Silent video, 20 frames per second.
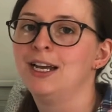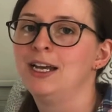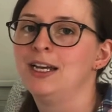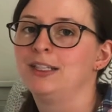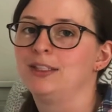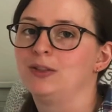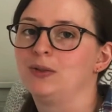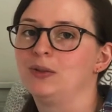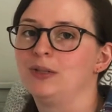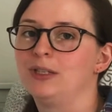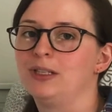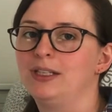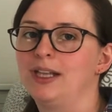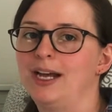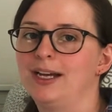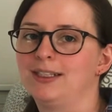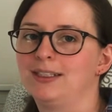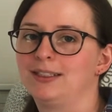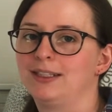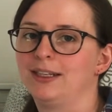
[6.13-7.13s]
So the
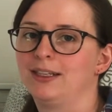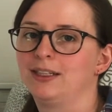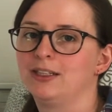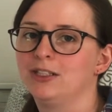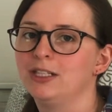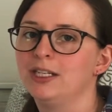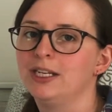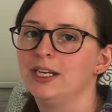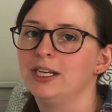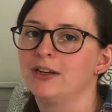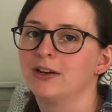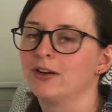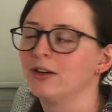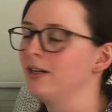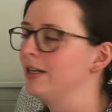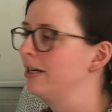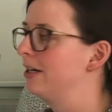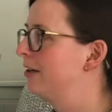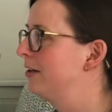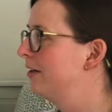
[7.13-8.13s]
last section in our
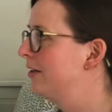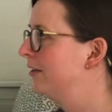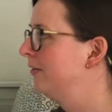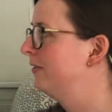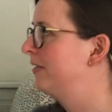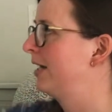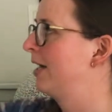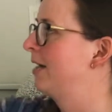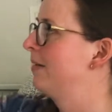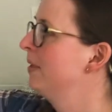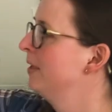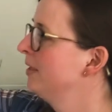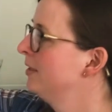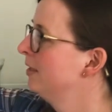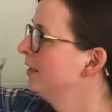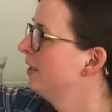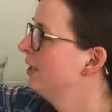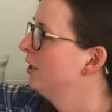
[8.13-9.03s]
narrative diamond.